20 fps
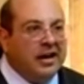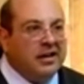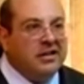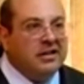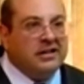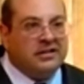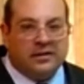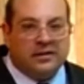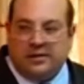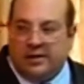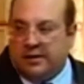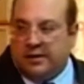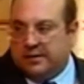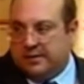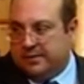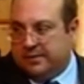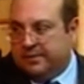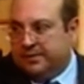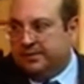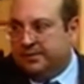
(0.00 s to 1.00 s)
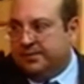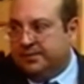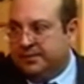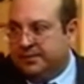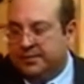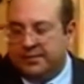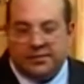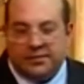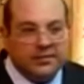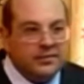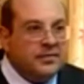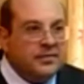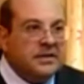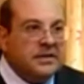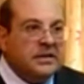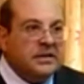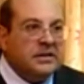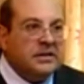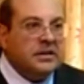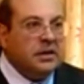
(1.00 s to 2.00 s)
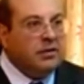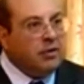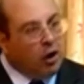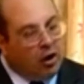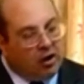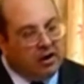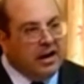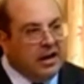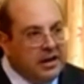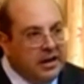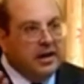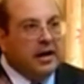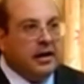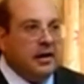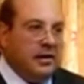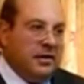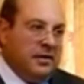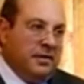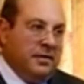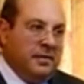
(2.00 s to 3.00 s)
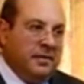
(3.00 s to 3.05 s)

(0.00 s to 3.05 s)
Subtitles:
unnecessary. They were already there.